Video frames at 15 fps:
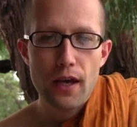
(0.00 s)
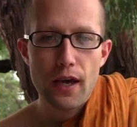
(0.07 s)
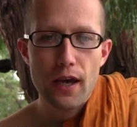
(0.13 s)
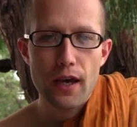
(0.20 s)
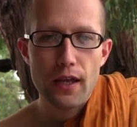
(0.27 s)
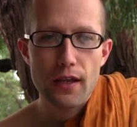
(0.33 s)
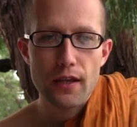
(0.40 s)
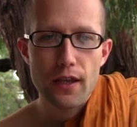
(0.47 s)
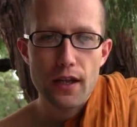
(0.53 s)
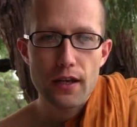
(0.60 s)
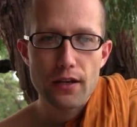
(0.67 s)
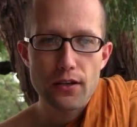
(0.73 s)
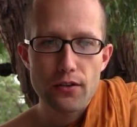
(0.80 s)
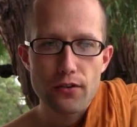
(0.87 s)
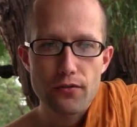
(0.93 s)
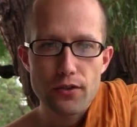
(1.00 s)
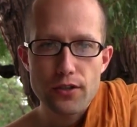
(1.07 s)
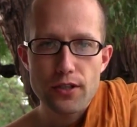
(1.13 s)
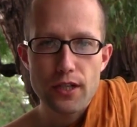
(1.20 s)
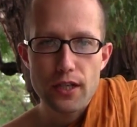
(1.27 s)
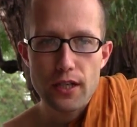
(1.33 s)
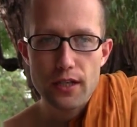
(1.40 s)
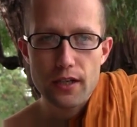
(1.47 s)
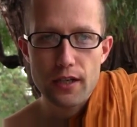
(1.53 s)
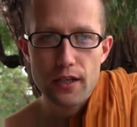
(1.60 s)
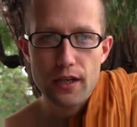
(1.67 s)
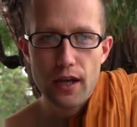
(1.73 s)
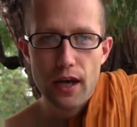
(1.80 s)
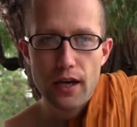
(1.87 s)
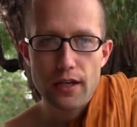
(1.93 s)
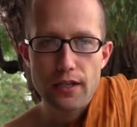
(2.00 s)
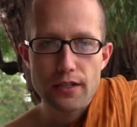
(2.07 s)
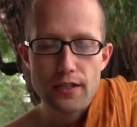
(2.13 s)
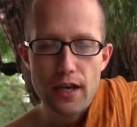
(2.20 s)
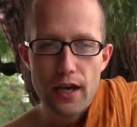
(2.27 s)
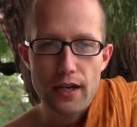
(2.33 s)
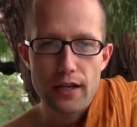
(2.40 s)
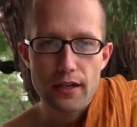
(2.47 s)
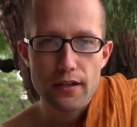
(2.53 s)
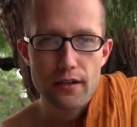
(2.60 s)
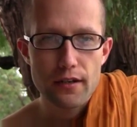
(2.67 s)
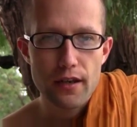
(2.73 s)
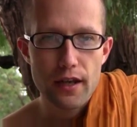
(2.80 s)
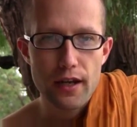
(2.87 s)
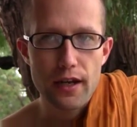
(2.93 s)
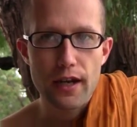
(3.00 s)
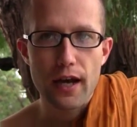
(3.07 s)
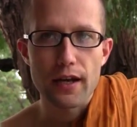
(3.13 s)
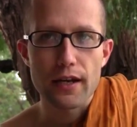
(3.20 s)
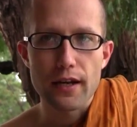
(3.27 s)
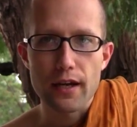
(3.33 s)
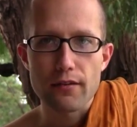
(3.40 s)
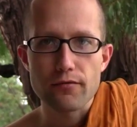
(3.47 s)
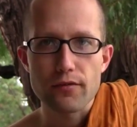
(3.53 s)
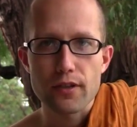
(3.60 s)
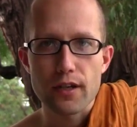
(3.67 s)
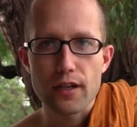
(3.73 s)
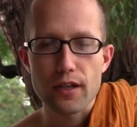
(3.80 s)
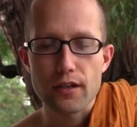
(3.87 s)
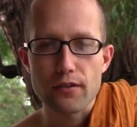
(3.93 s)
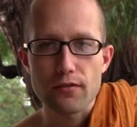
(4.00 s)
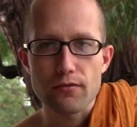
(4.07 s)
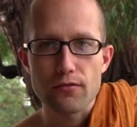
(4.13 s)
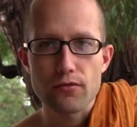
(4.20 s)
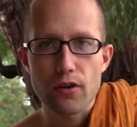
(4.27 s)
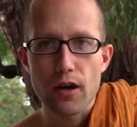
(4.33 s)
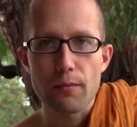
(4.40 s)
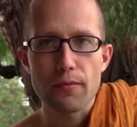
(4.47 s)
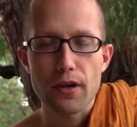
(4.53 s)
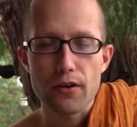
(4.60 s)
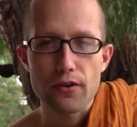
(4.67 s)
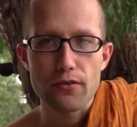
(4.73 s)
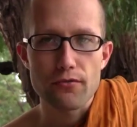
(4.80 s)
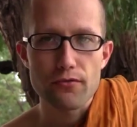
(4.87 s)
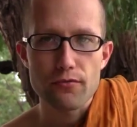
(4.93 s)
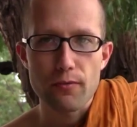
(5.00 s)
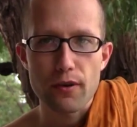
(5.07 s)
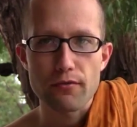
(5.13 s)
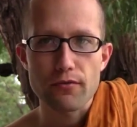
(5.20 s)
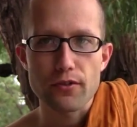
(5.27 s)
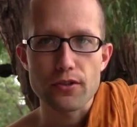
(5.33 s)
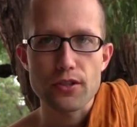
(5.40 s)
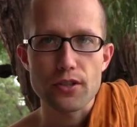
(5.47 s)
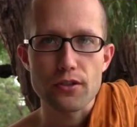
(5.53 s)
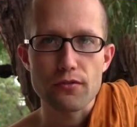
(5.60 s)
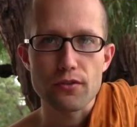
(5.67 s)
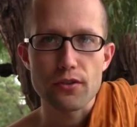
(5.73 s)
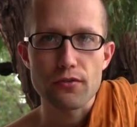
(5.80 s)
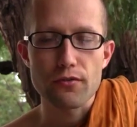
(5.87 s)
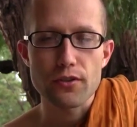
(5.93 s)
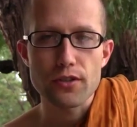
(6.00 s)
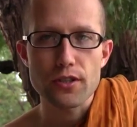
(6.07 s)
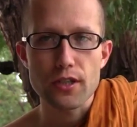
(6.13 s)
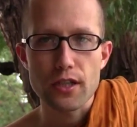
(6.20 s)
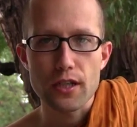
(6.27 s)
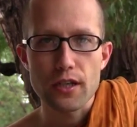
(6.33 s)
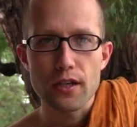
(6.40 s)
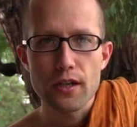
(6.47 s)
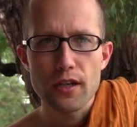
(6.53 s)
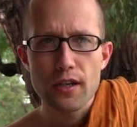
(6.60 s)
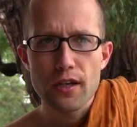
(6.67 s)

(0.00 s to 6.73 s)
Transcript: And then in university, I decided that I'd had enough, and I dropped out of my first year of university.